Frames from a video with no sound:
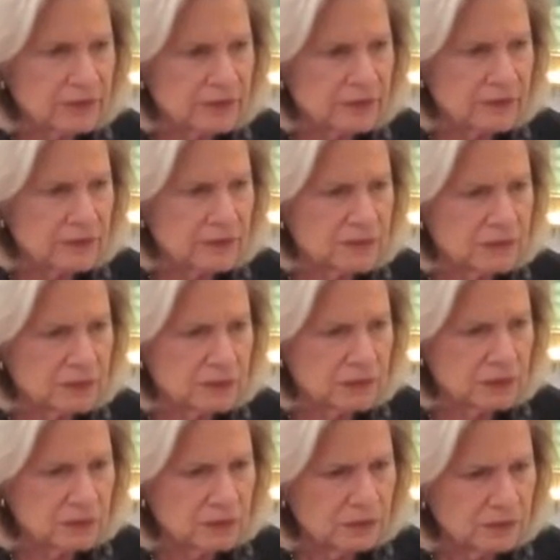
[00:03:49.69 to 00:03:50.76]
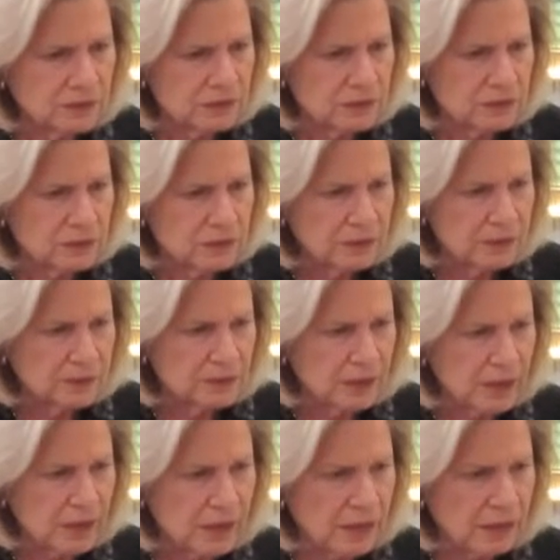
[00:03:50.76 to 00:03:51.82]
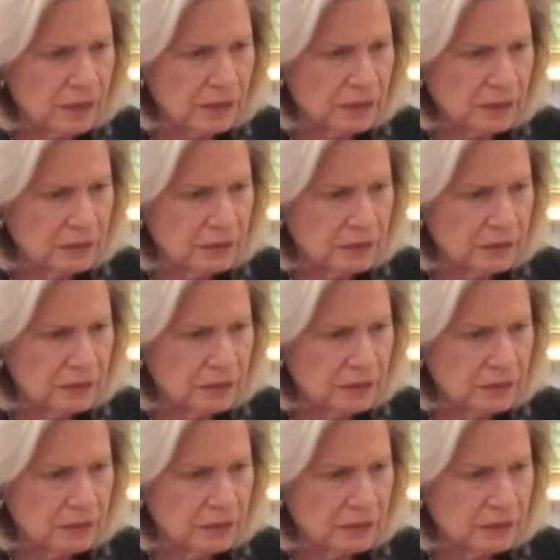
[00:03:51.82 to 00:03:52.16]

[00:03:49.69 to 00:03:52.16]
That's a cirrus sky,